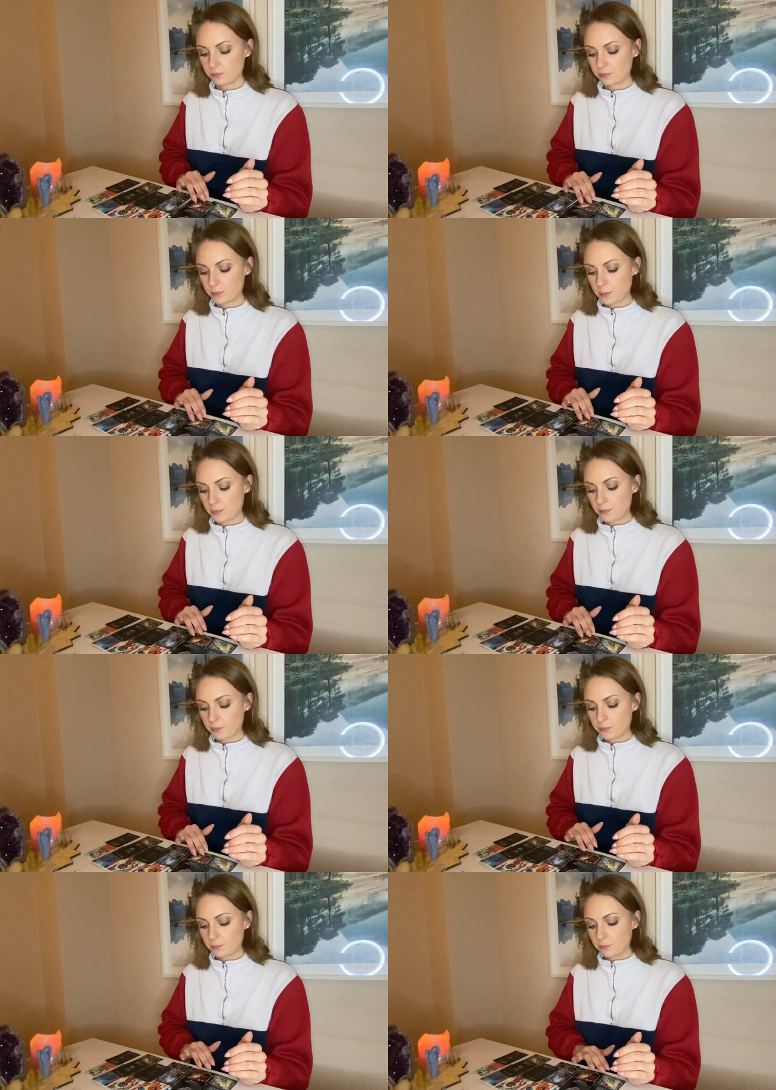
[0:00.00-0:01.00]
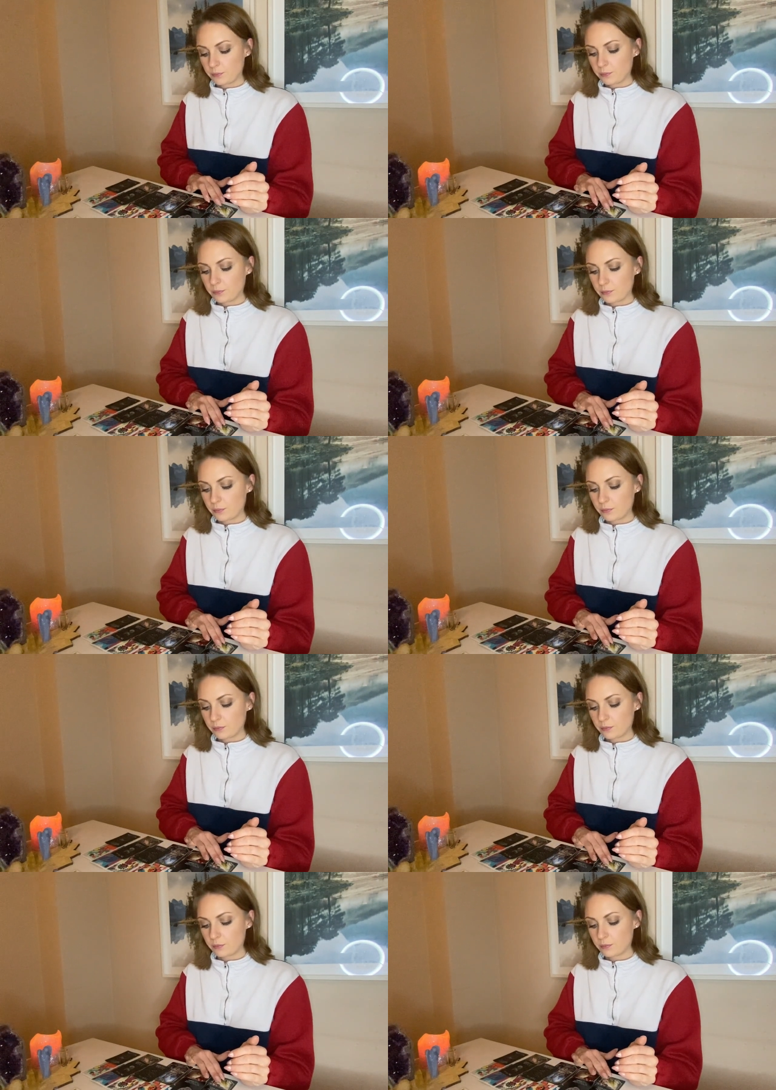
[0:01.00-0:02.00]

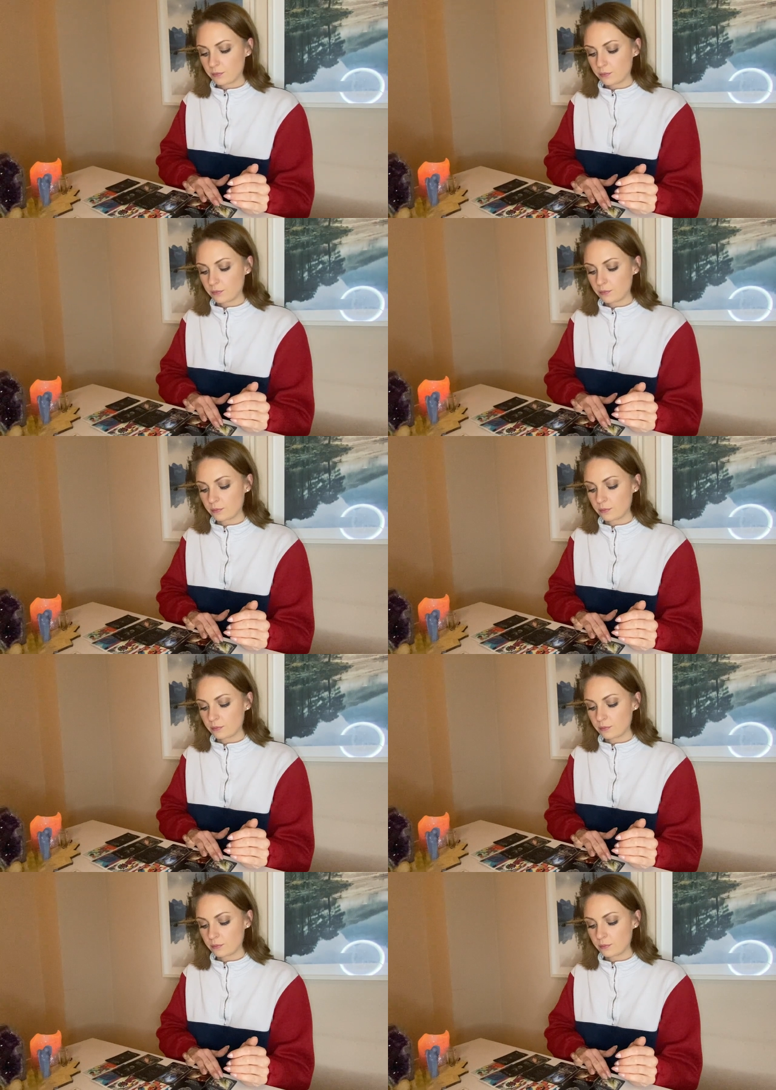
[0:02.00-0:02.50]
No one is speaking in this clip.